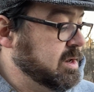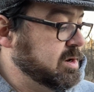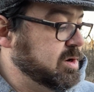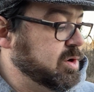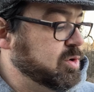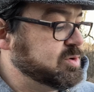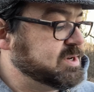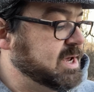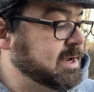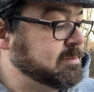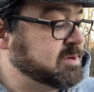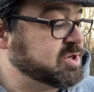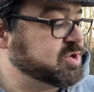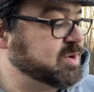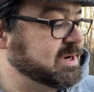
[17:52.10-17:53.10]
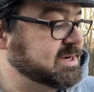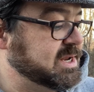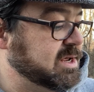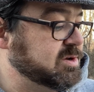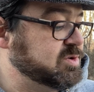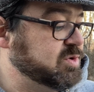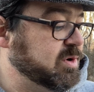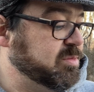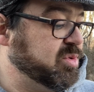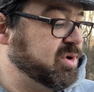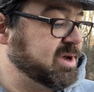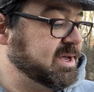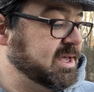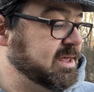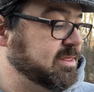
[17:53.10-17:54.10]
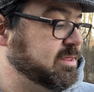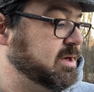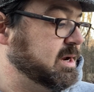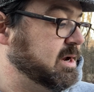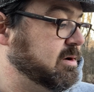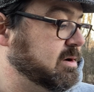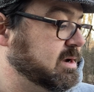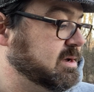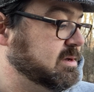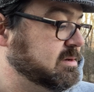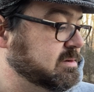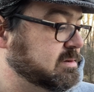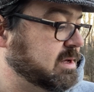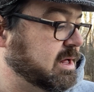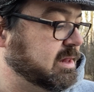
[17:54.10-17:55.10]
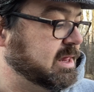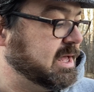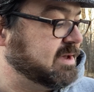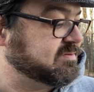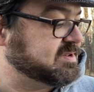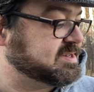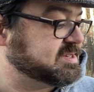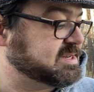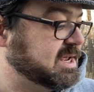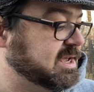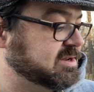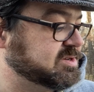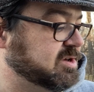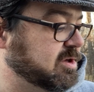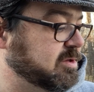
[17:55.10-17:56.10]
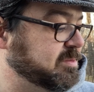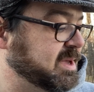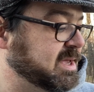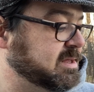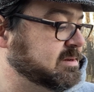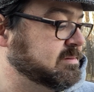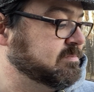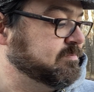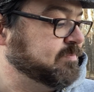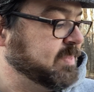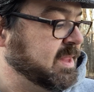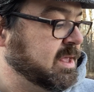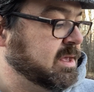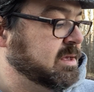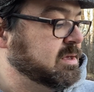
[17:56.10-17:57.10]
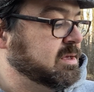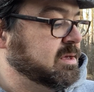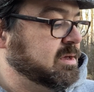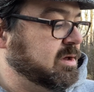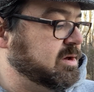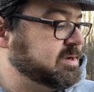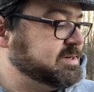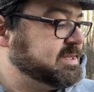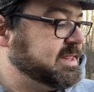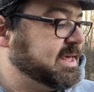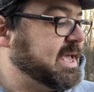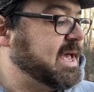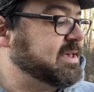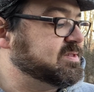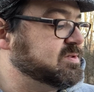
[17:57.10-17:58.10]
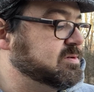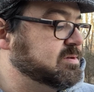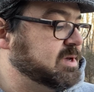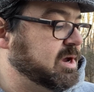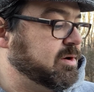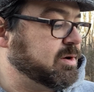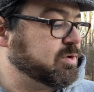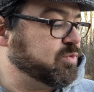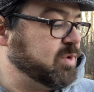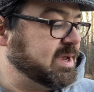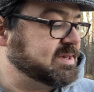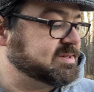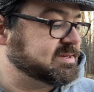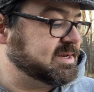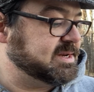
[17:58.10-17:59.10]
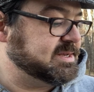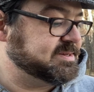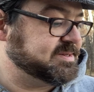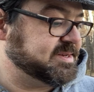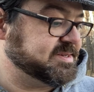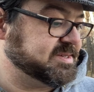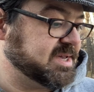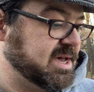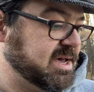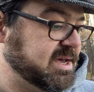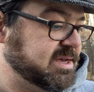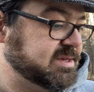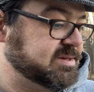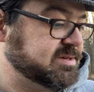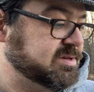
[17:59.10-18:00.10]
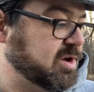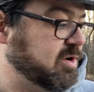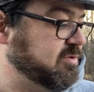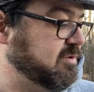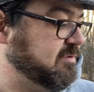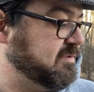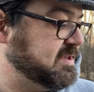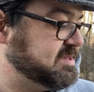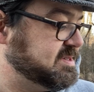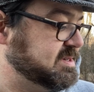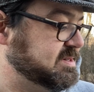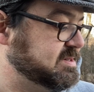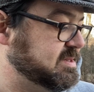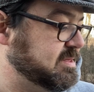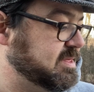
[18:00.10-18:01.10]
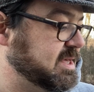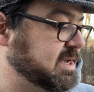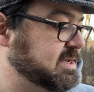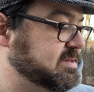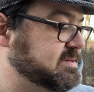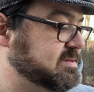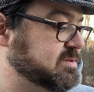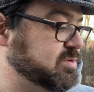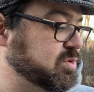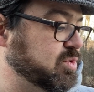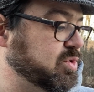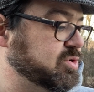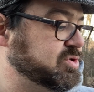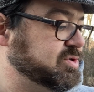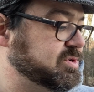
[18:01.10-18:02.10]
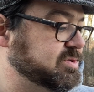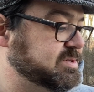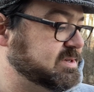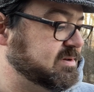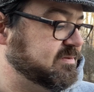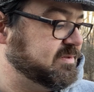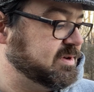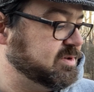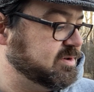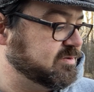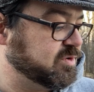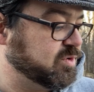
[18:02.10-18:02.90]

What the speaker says: No time to shrink down to a boy again, thought Eric. I'll have to stay a tall man. On to the castle, Eric raced in his disguise, over fences and thickets, through orchards and a field of